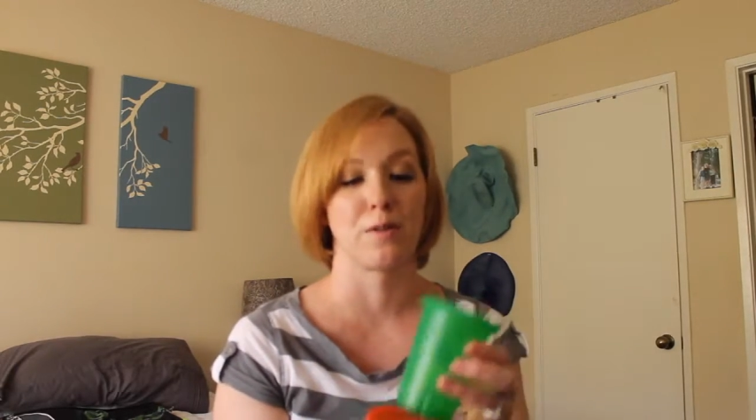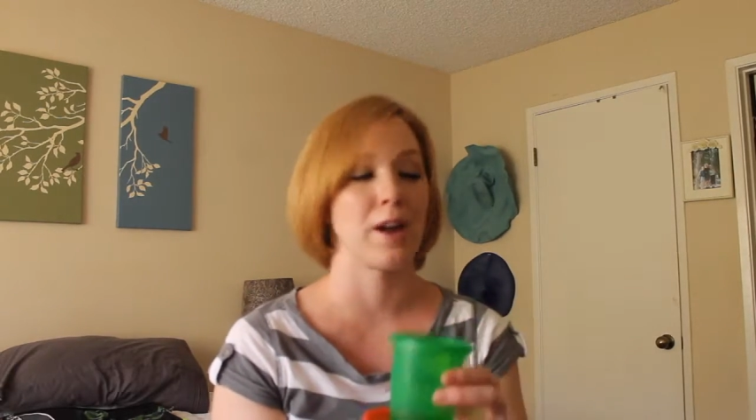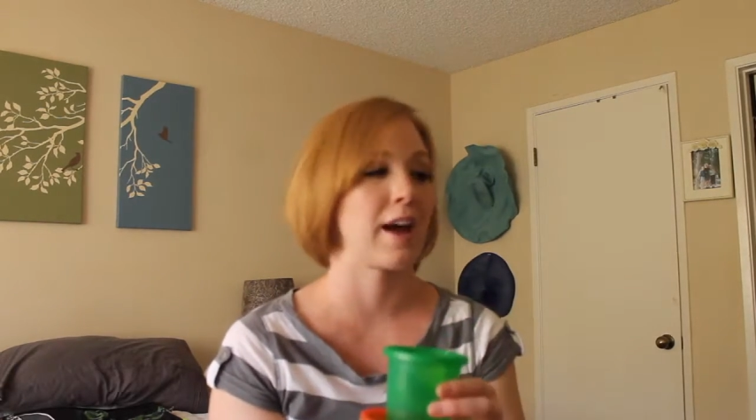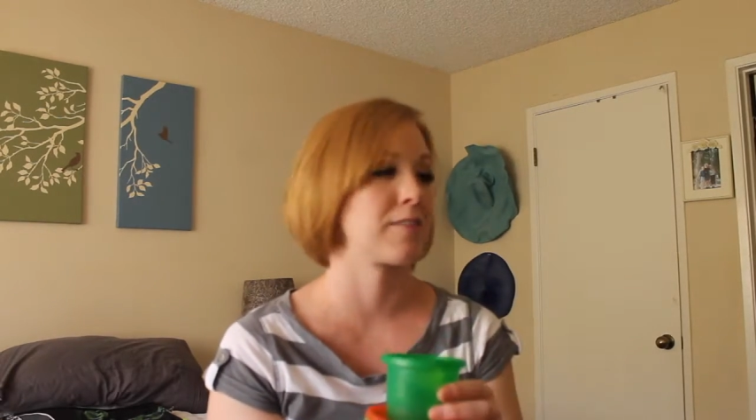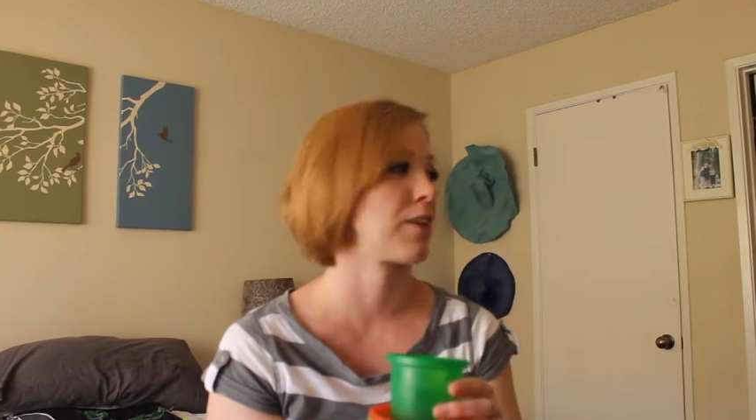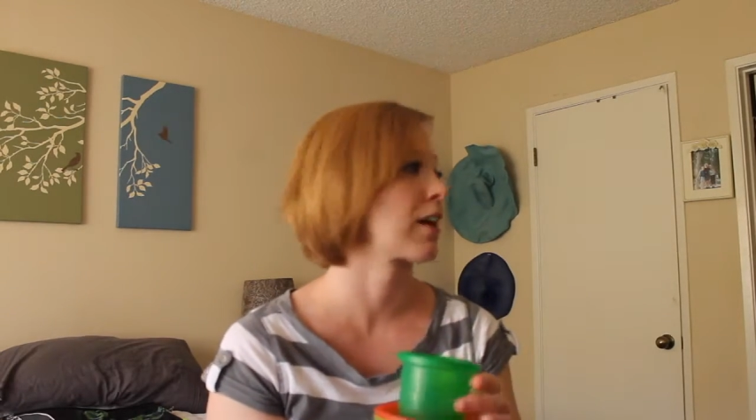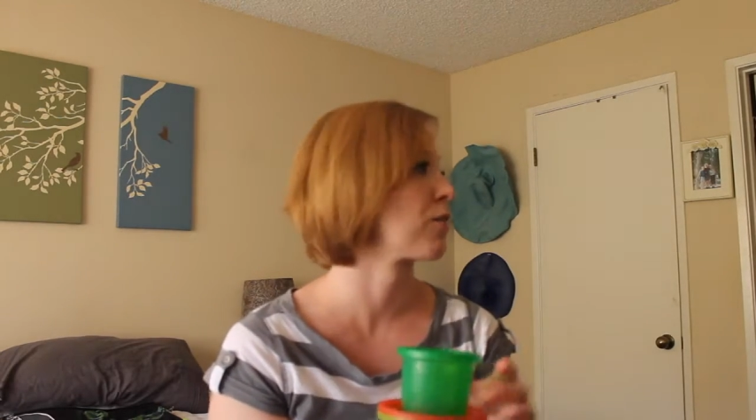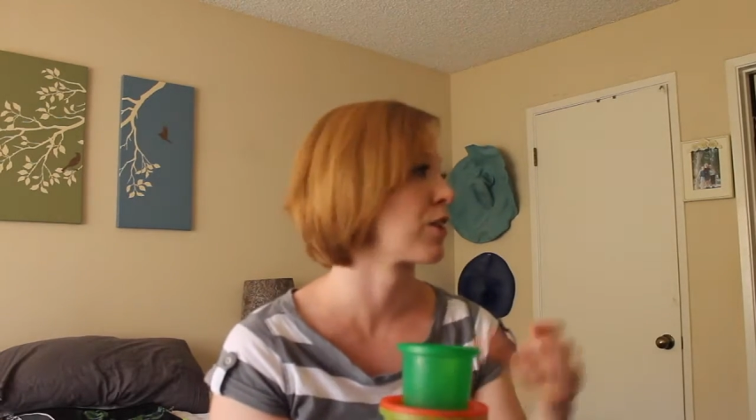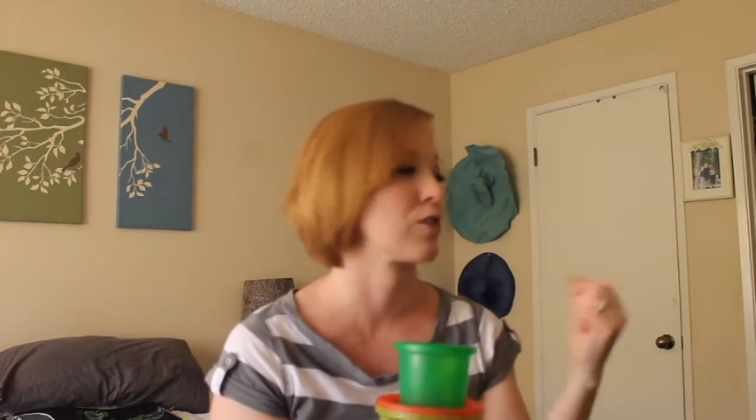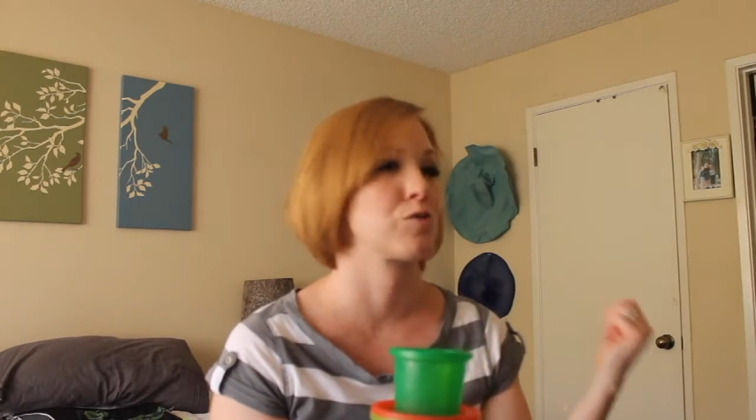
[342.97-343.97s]
We have like
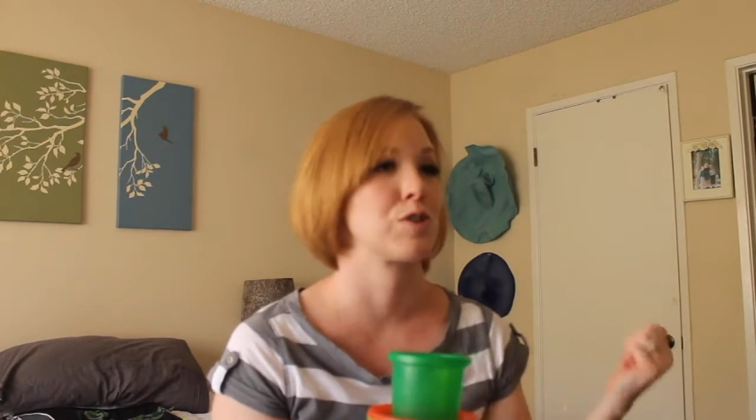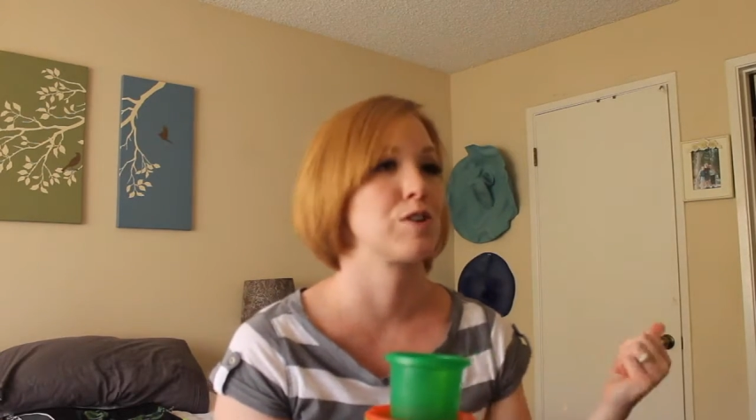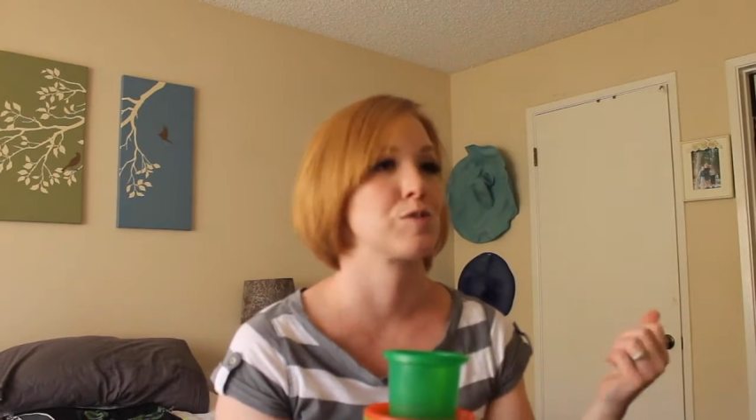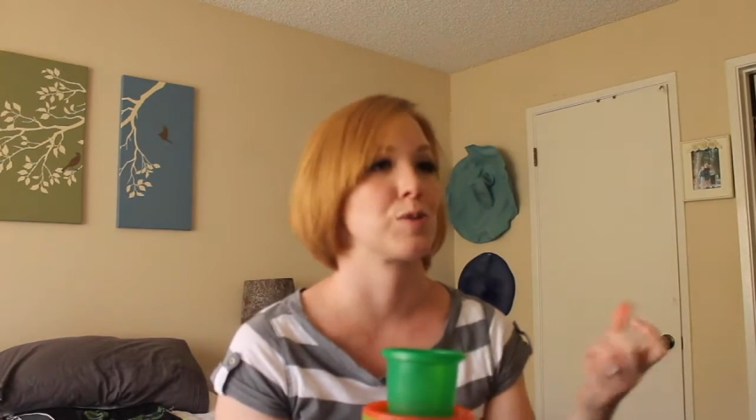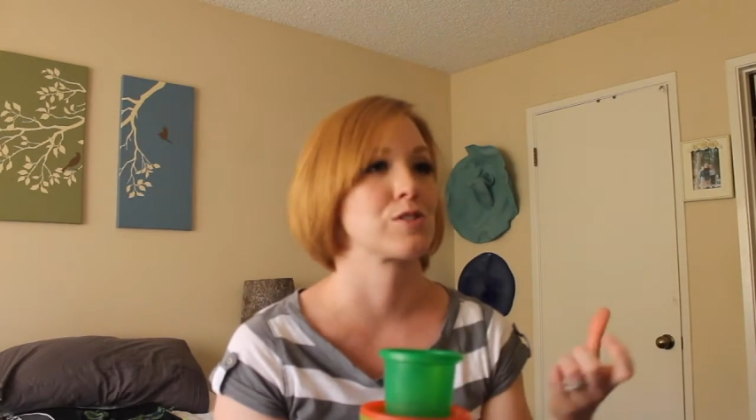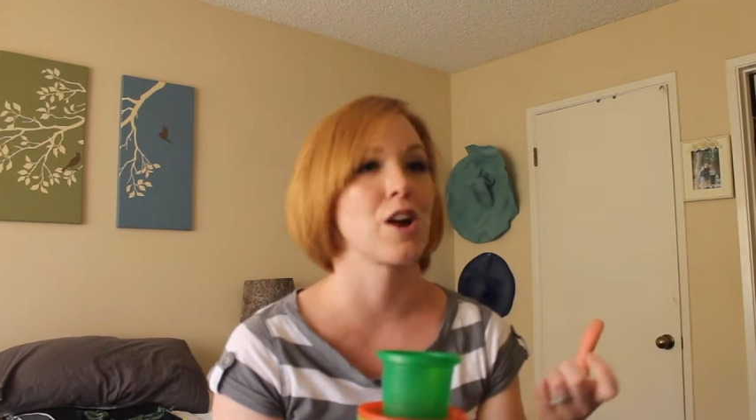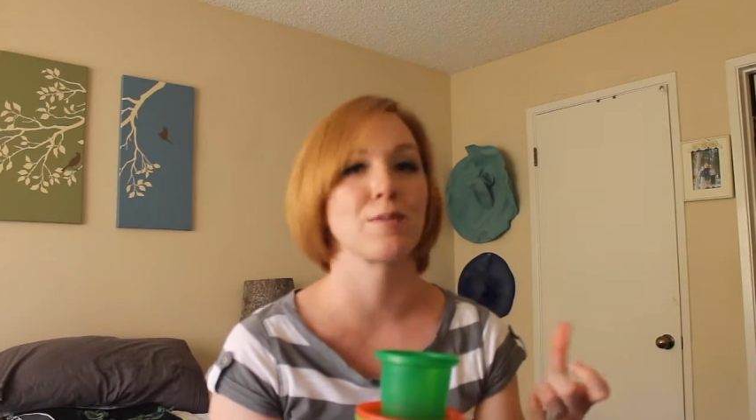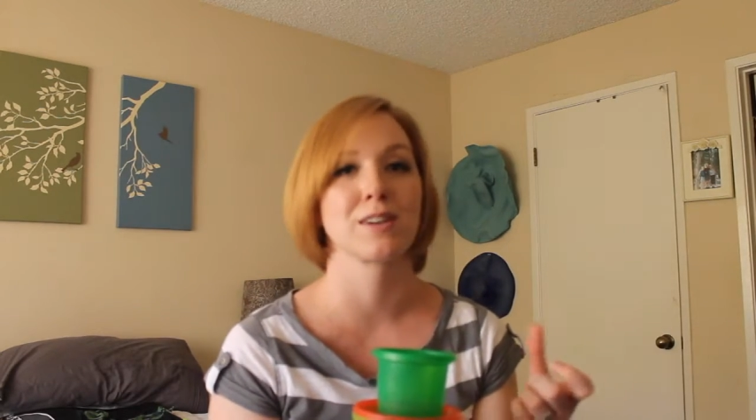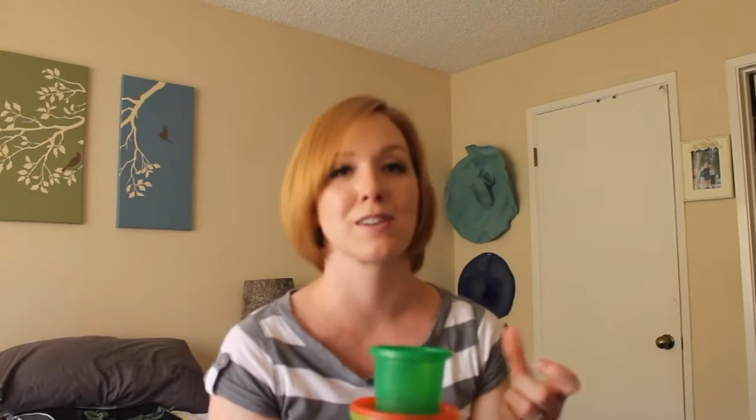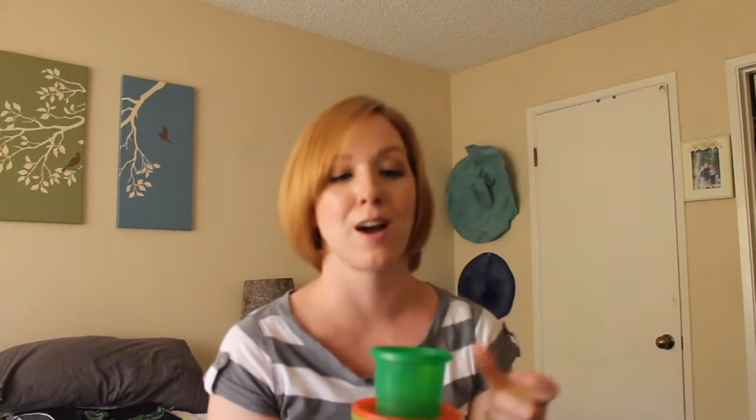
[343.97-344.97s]
one of those reusable
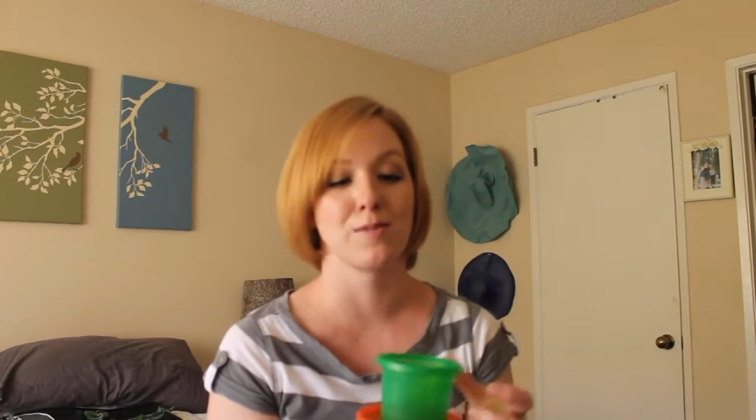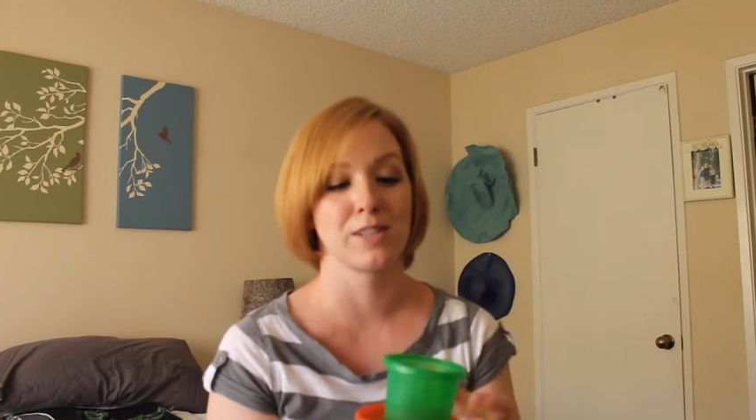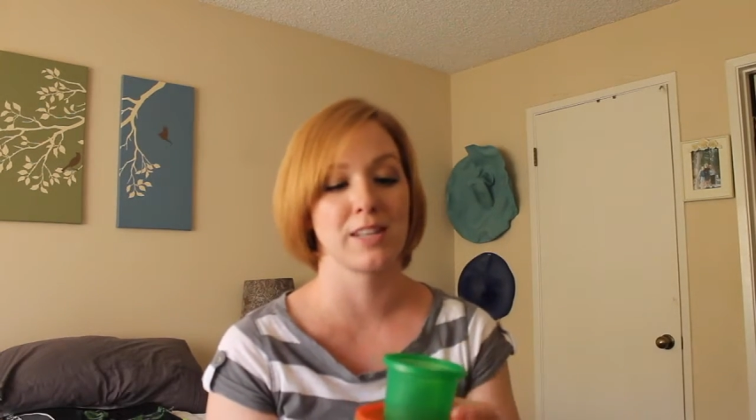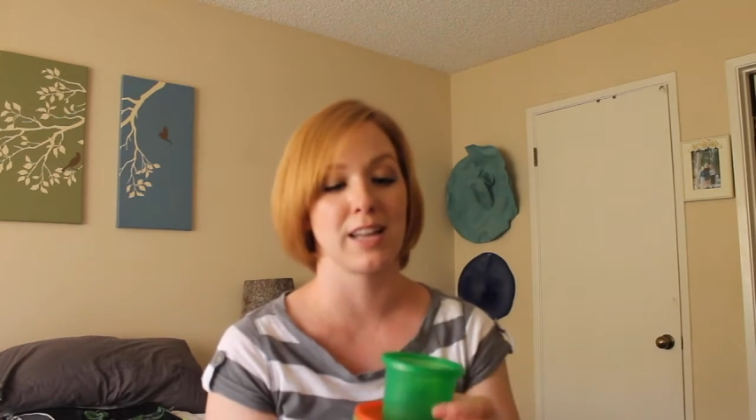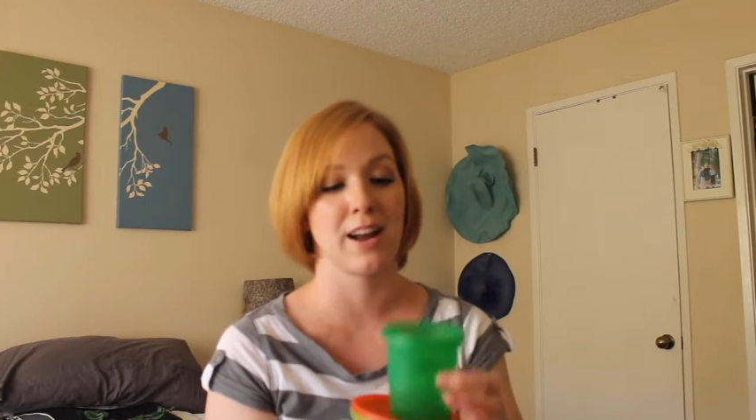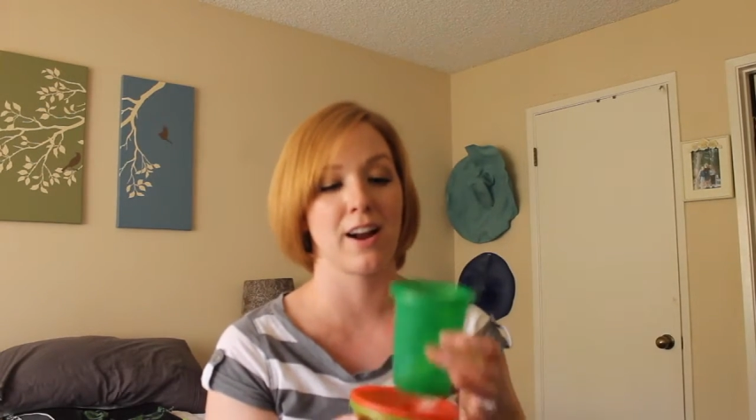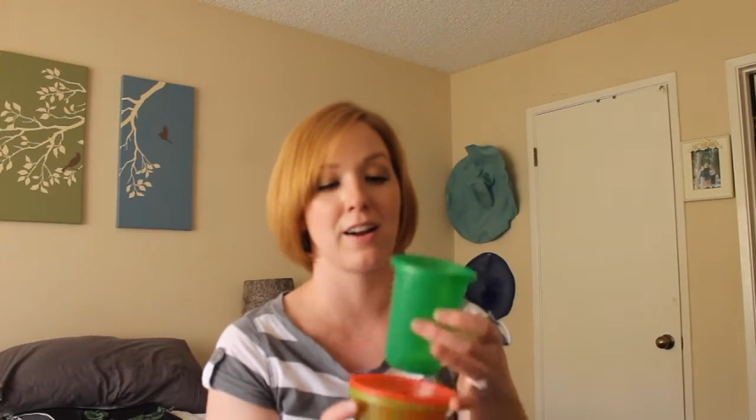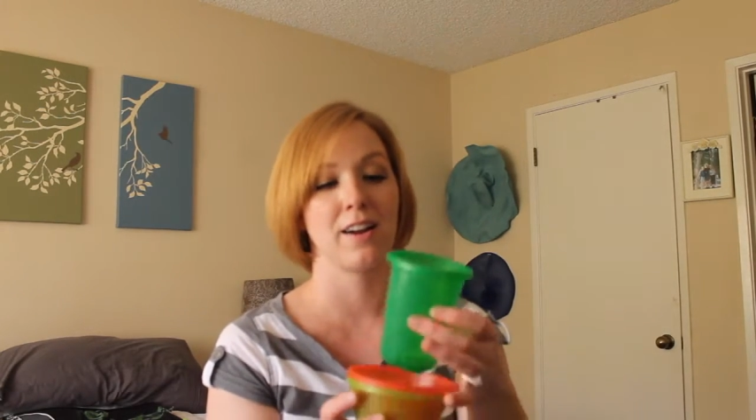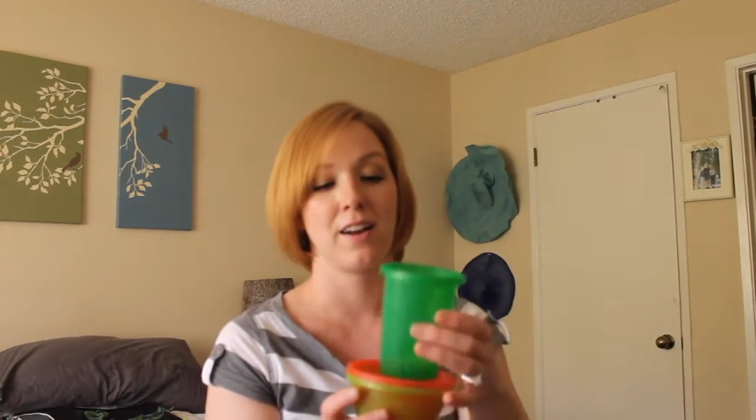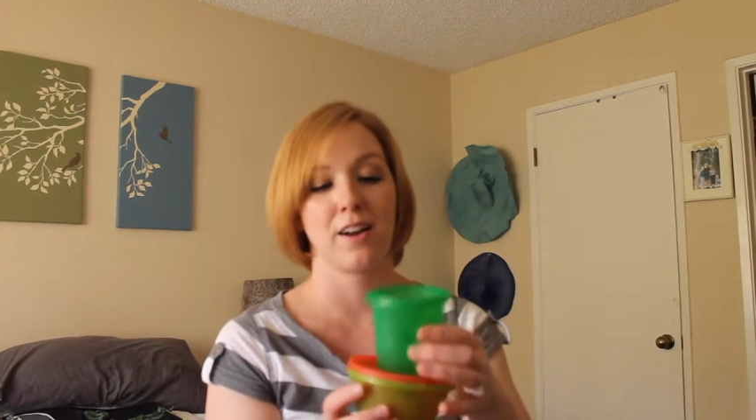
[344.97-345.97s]
Starbucks cups in there,